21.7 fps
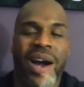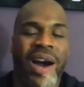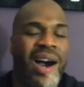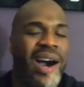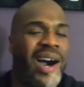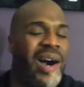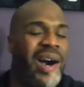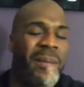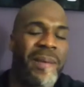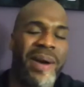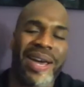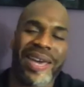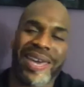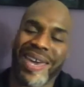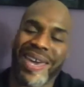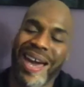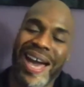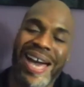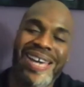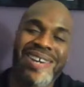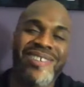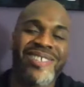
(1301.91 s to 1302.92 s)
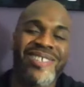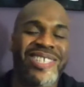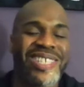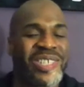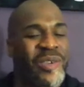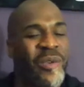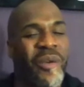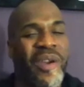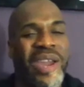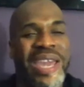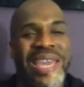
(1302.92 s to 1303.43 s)
Oh my God, it was
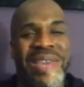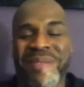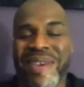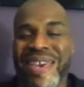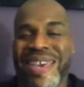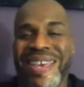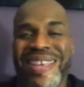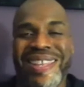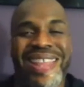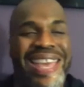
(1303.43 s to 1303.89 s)
just great, man.